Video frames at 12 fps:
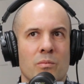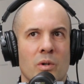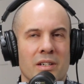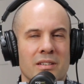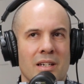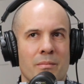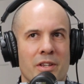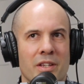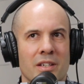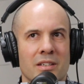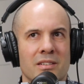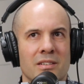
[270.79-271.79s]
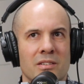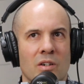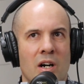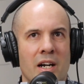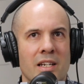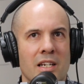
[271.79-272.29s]
what are some of the
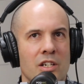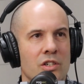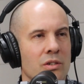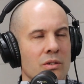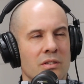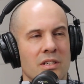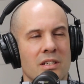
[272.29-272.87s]
design issues that